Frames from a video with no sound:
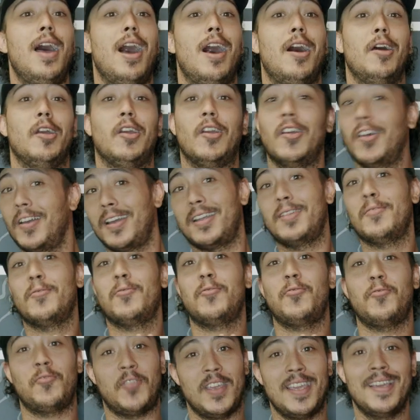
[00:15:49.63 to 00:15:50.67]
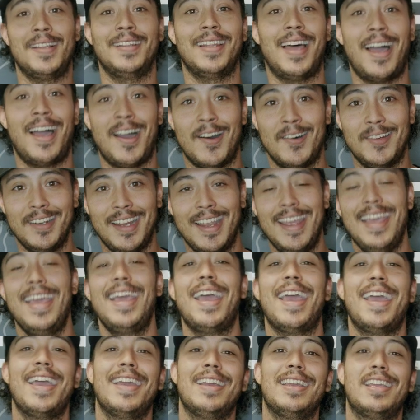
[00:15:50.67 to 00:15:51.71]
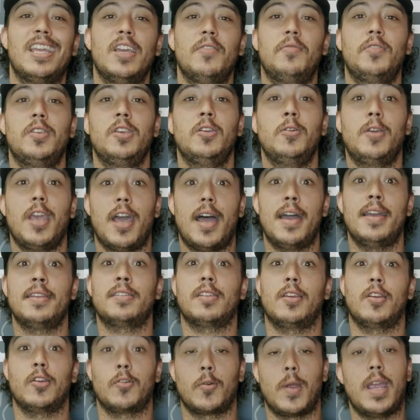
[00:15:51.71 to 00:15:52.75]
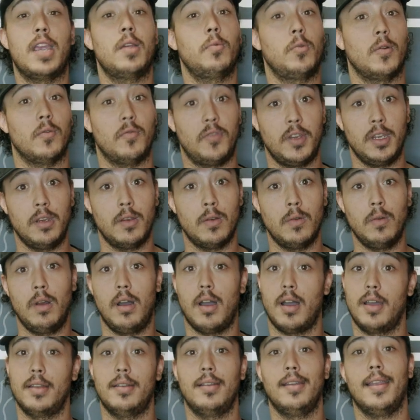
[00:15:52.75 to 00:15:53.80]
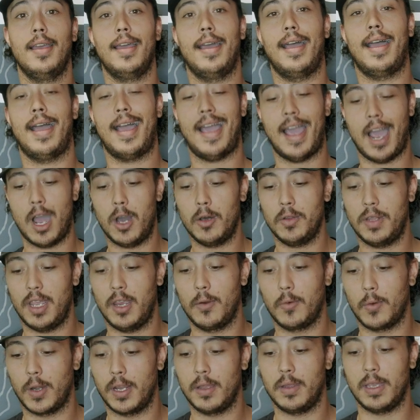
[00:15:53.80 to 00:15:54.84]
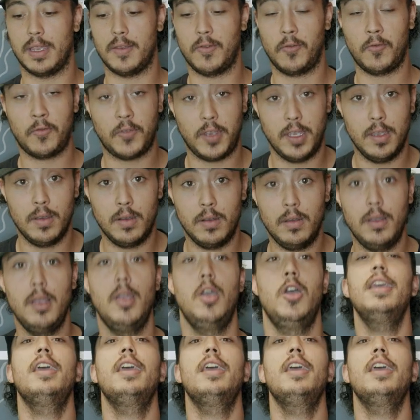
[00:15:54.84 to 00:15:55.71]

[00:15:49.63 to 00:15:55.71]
a good feel out and give you guys a great review on how they really feel.